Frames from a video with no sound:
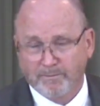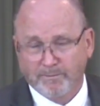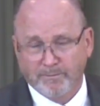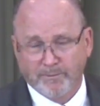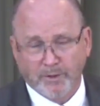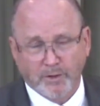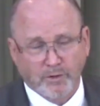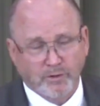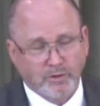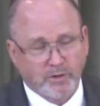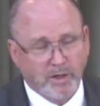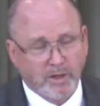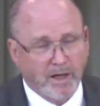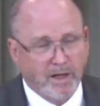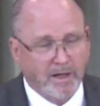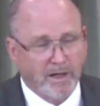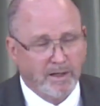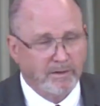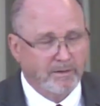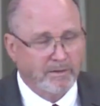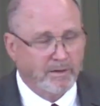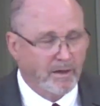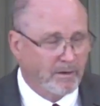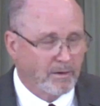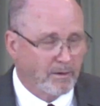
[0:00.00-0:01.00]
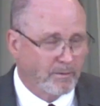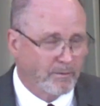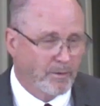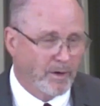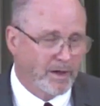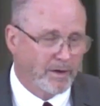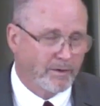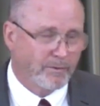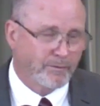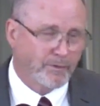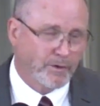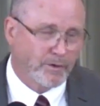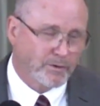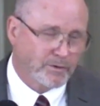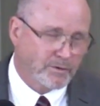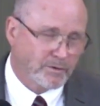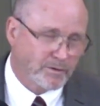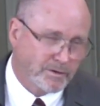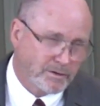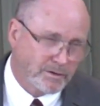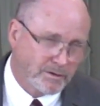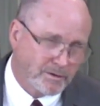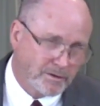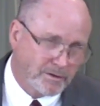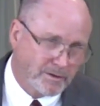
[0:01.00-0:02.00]
First John, or rather First
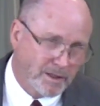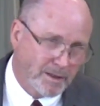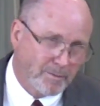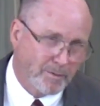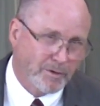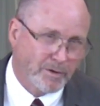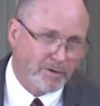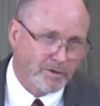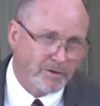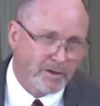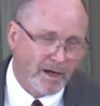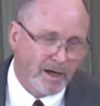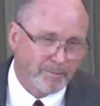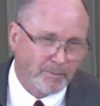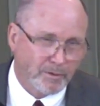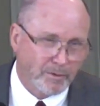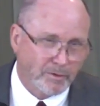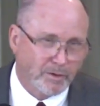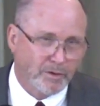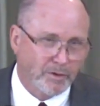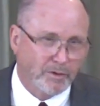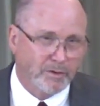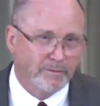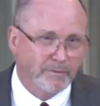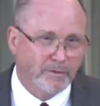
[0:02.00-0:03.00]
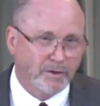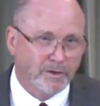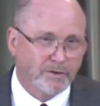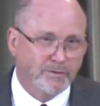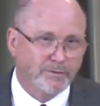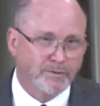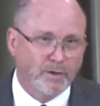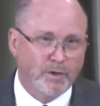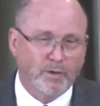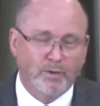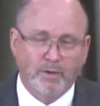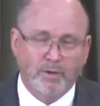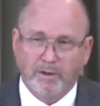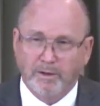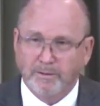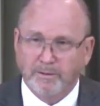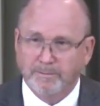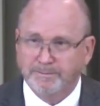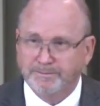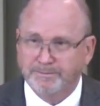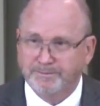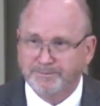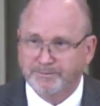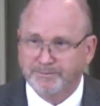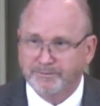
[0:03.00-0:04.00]
Timothy chapter 2 and verse 4,
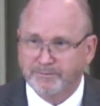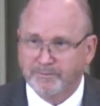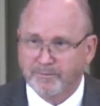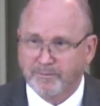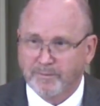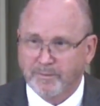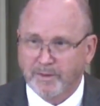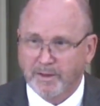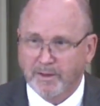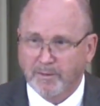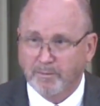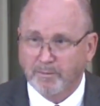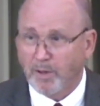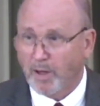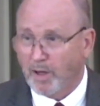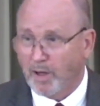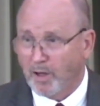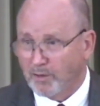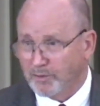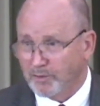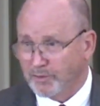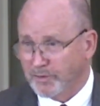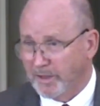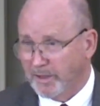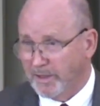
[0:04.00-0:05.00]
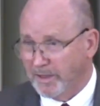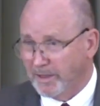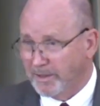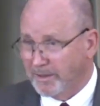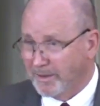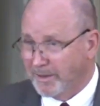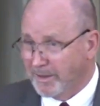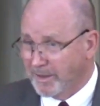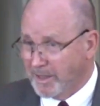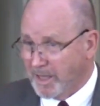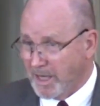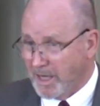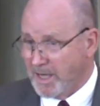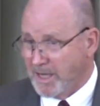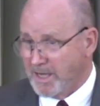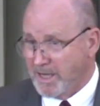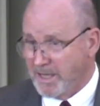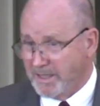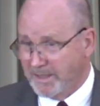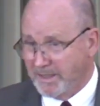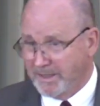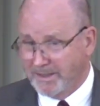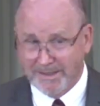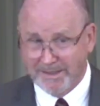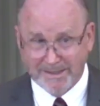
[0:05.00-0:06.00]
Paul said,
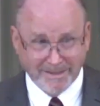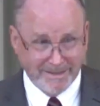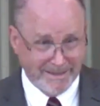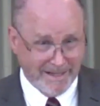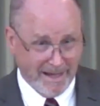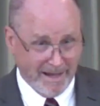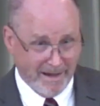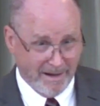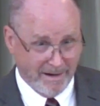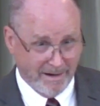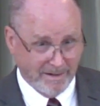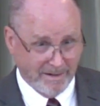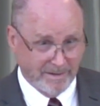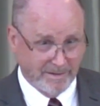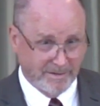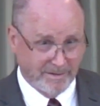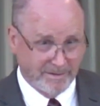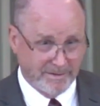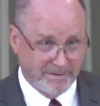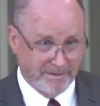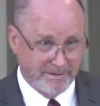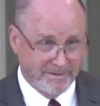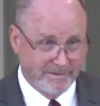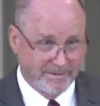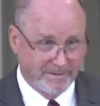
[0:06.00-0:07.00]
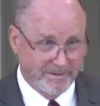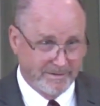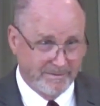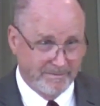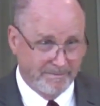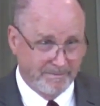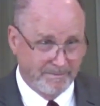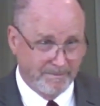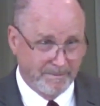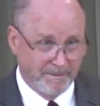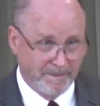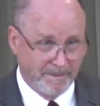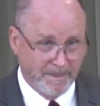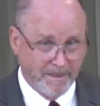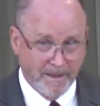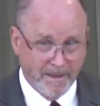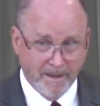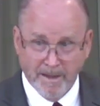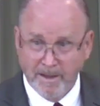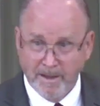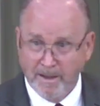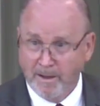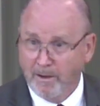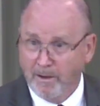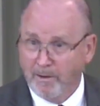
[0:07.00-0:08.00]
God desires
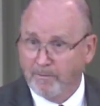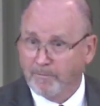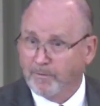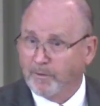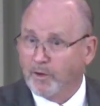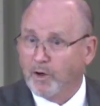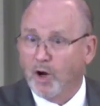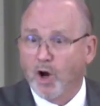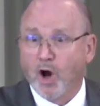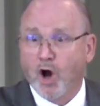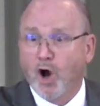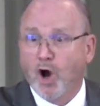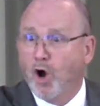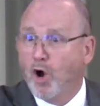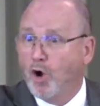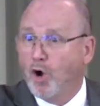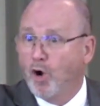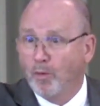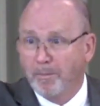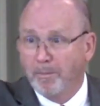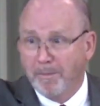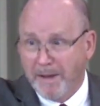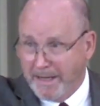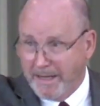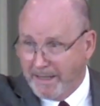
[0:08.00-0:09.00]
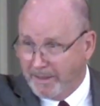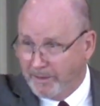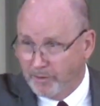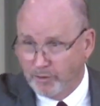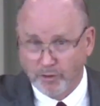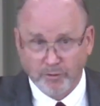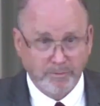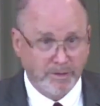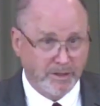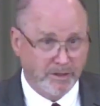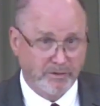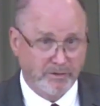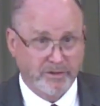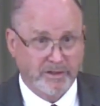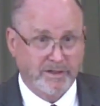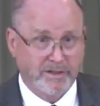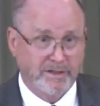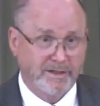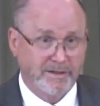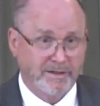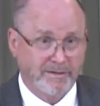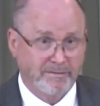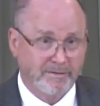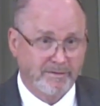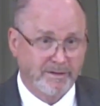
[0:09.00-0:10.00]
for all men to be
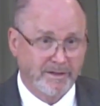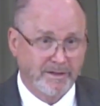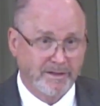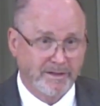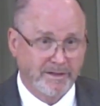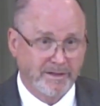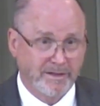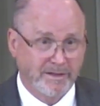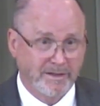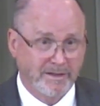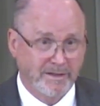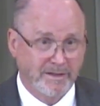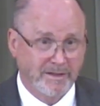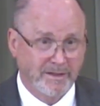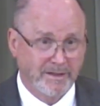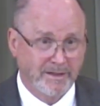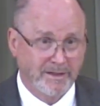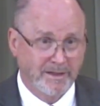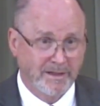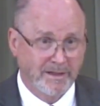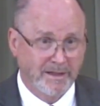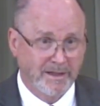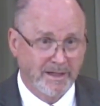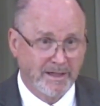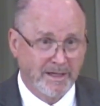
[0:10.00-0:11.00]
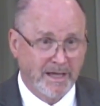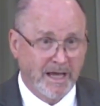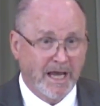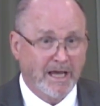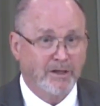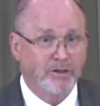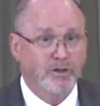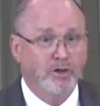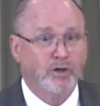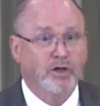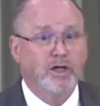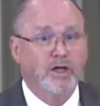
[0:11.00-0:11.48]
saved and to